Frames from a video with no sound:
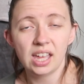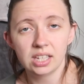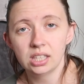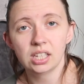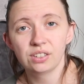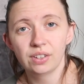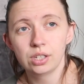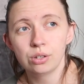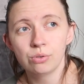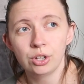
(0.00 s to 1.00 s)
edit this
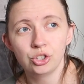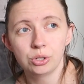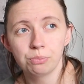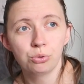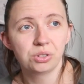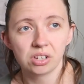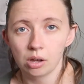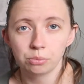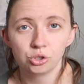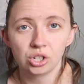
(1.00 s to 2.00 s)
video and just post it
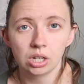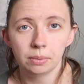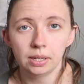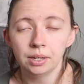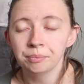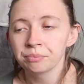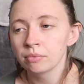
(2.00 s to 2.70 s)
up straight away,